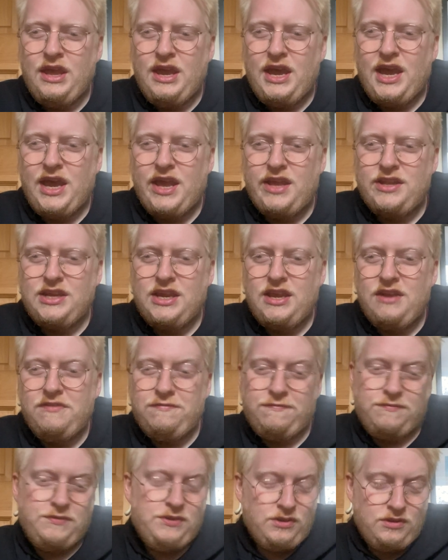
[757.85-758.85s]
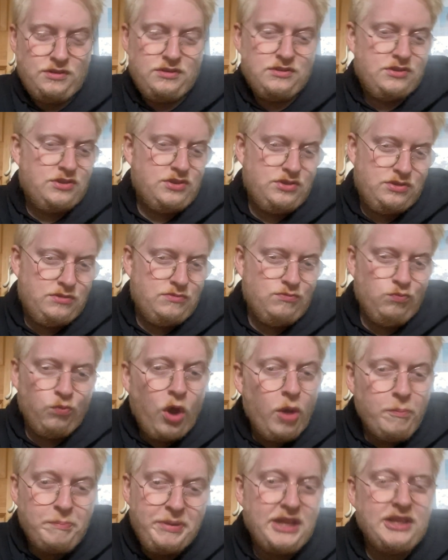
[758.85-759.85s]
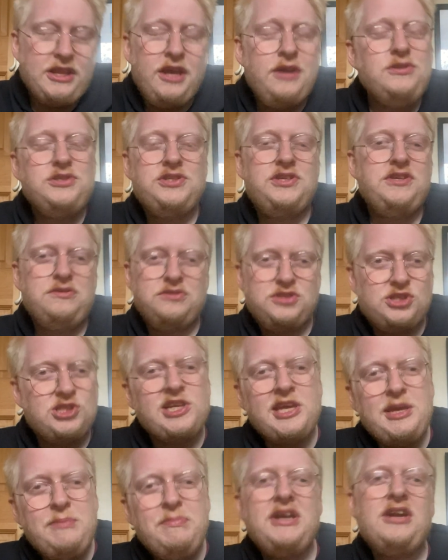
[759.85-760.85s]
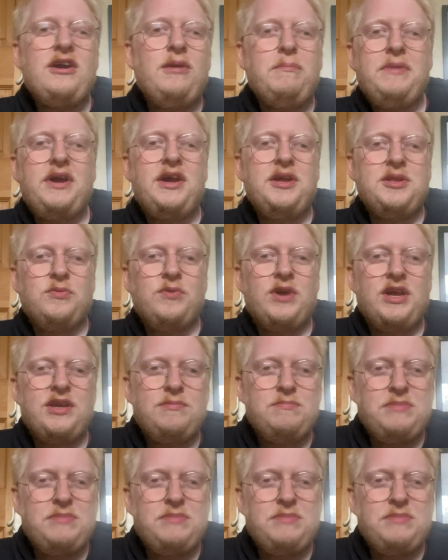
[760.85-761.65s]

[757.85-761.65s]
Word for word: And if what pillows are you sleeping on, by the way?